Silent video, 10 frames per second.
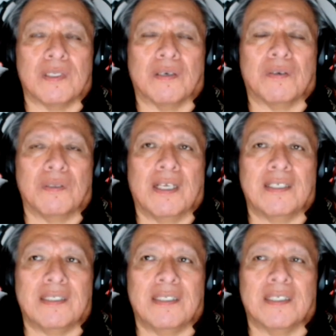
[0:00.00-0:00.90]
the whole
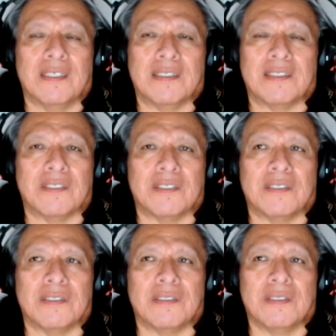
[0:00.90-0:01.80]
idea is
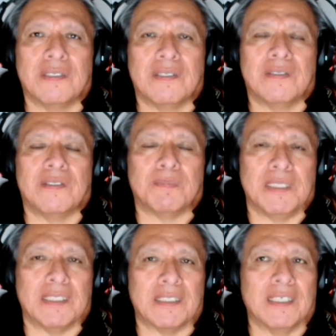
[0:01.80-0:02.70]
to
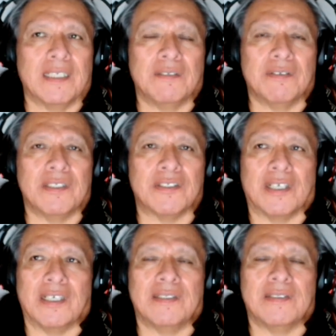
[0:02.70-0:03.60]
speak the language
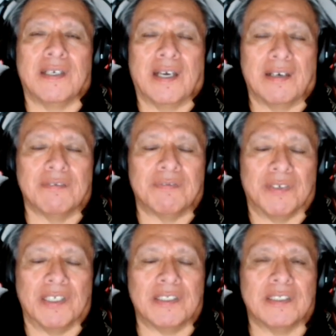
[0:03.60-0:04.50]
and have
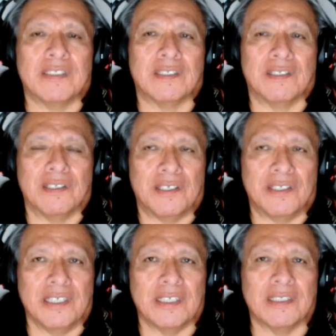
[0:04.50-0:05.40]
fun
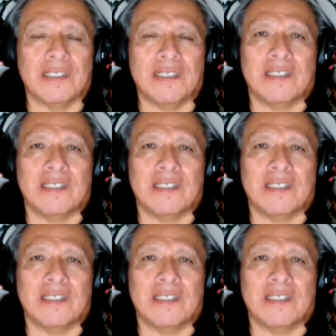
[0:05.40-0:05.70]
learning,